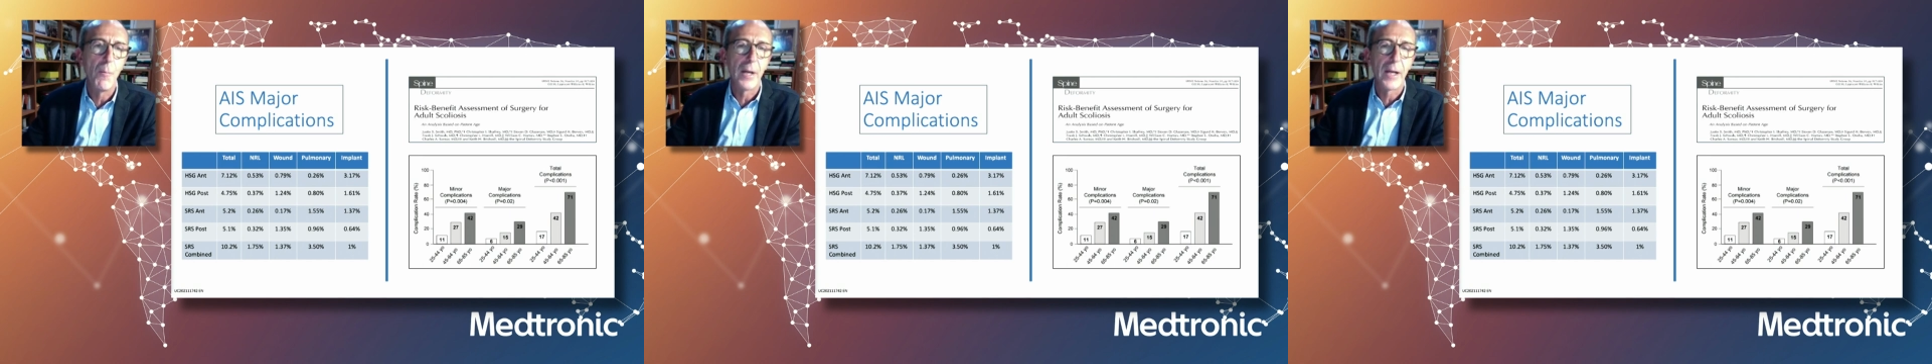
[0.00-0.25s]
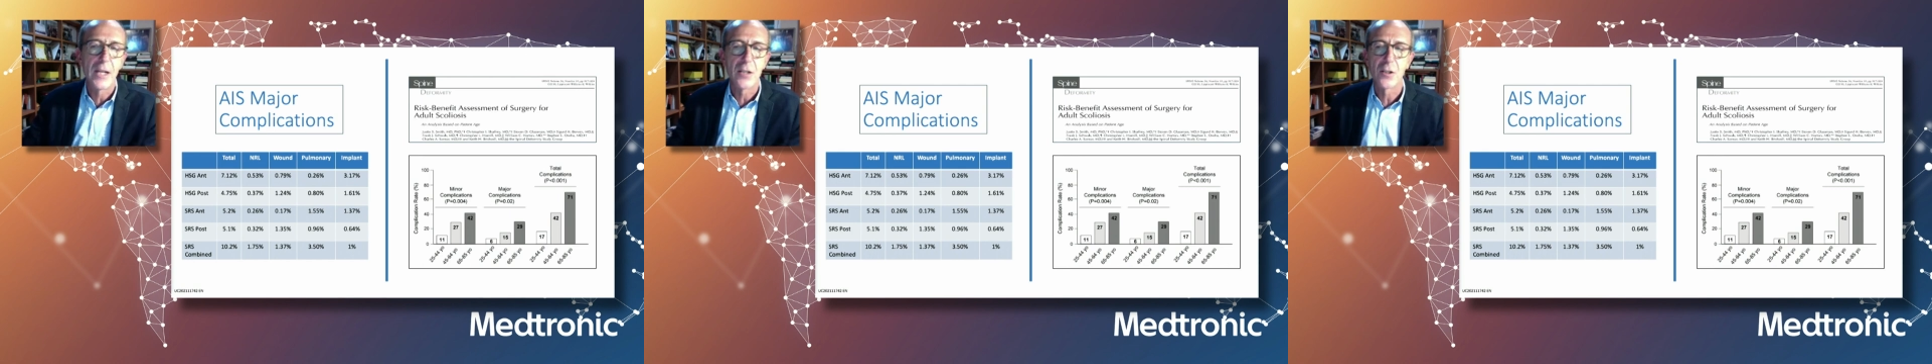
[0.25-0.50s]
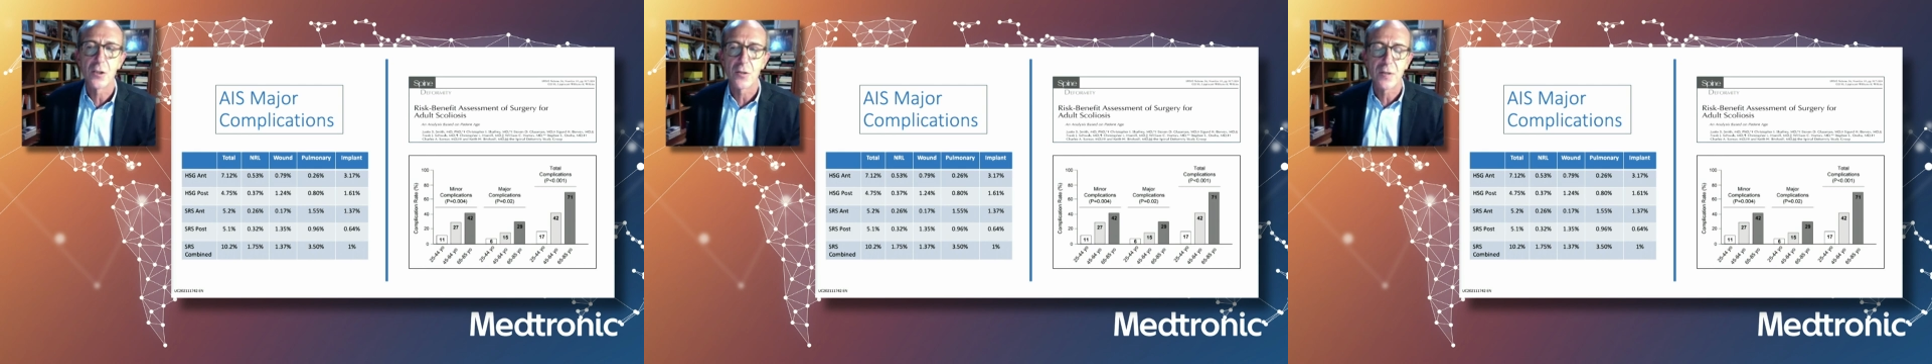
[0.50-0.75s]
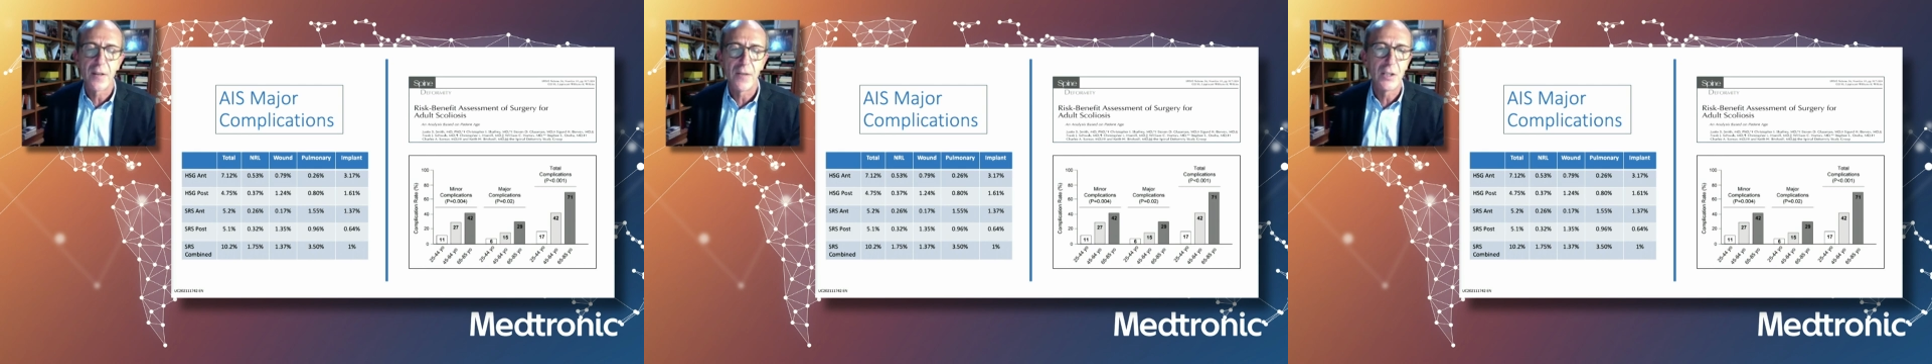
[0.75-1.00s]
complication
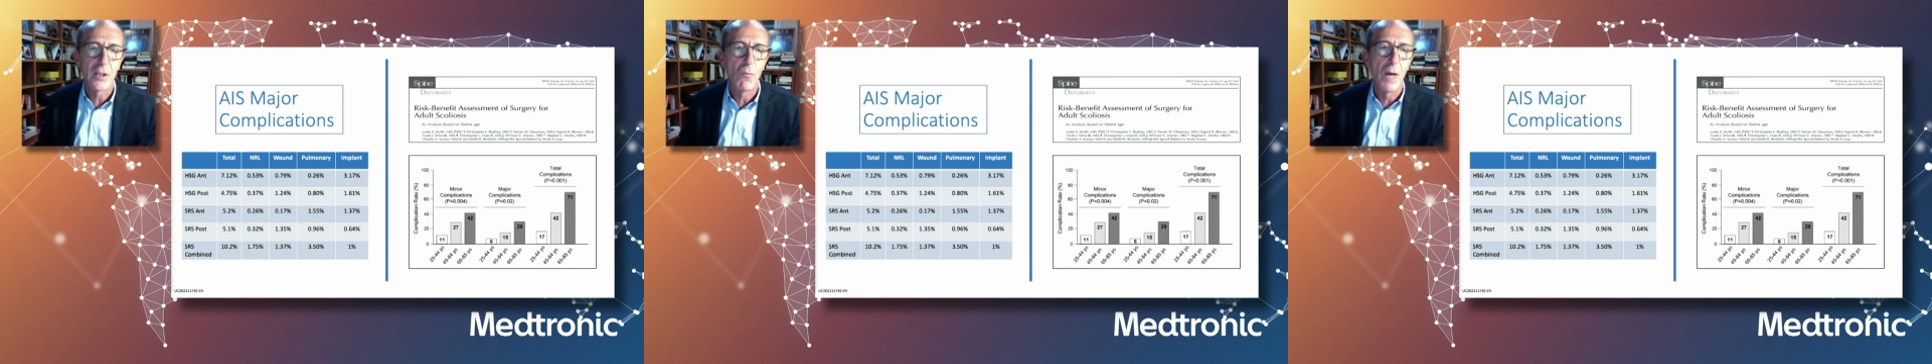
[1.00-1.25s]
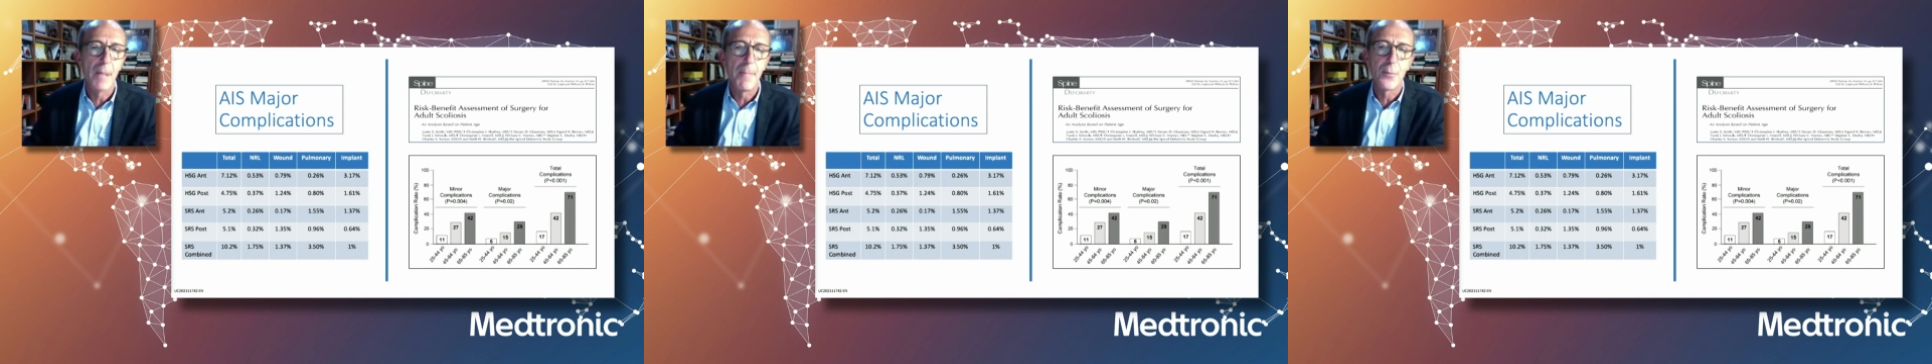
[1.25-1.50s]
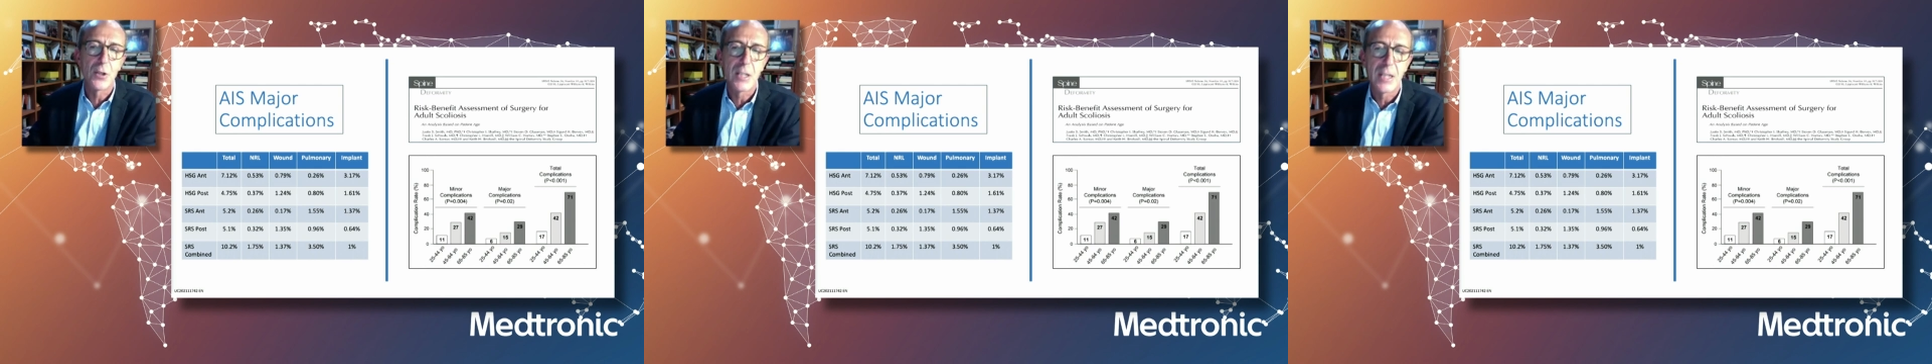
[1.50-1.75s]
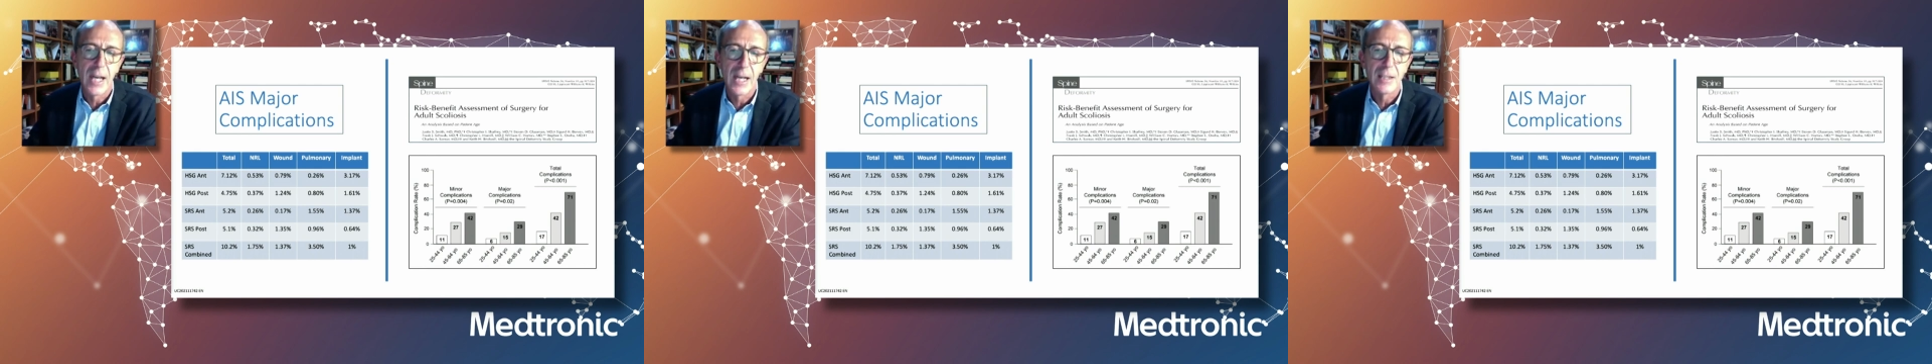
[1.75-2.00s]
of
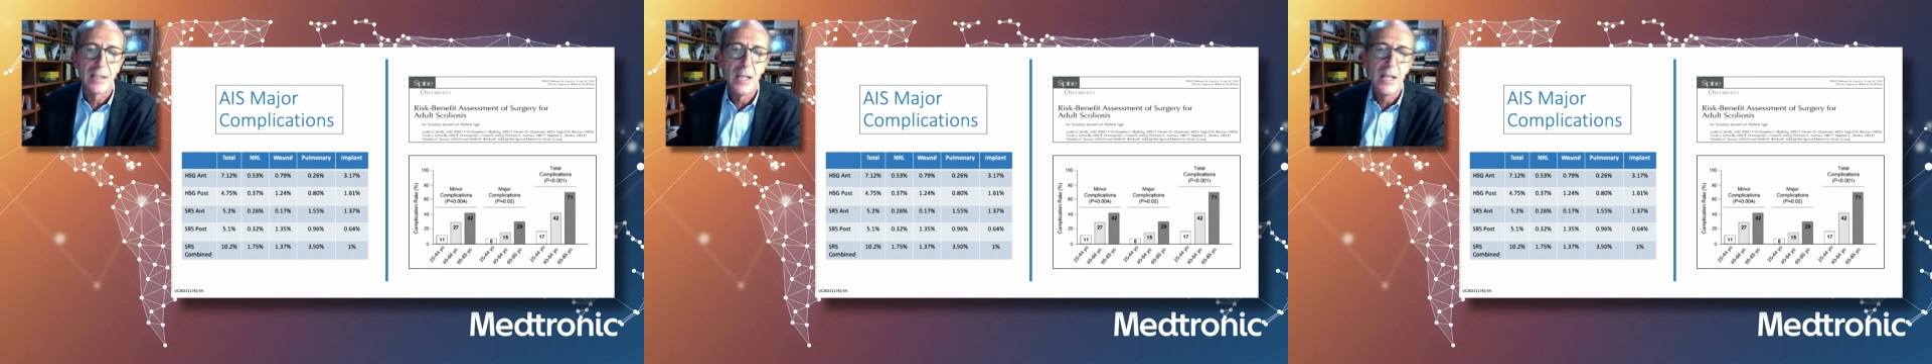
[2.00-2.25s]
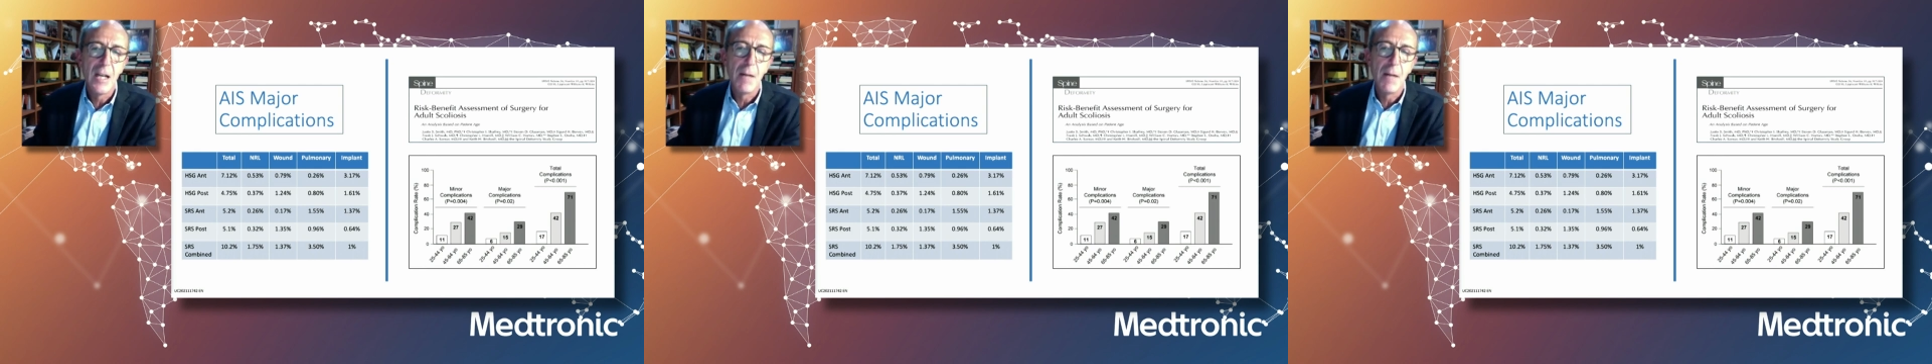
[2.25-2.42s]
71%,